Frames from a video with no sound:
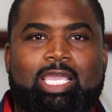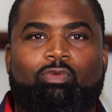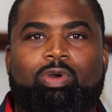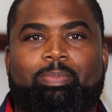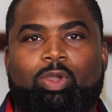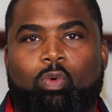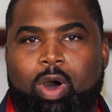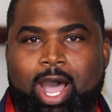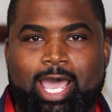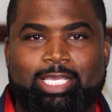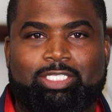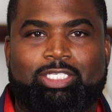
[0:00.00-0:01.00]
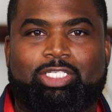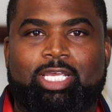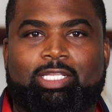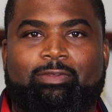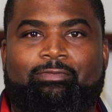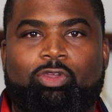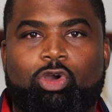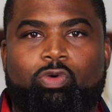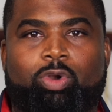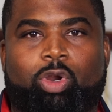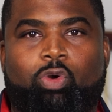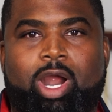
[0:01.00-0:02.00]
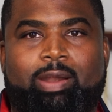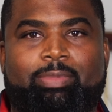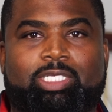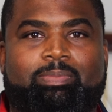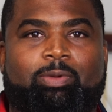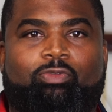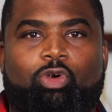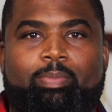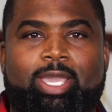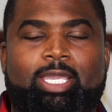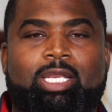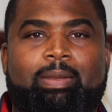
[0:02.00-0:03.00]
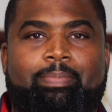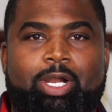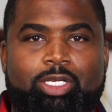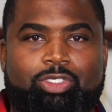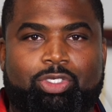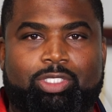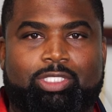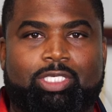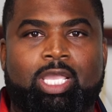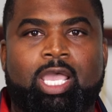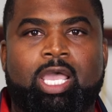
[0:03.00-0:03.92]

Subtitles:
it would be wise to check the fuel requirements before making a purchase.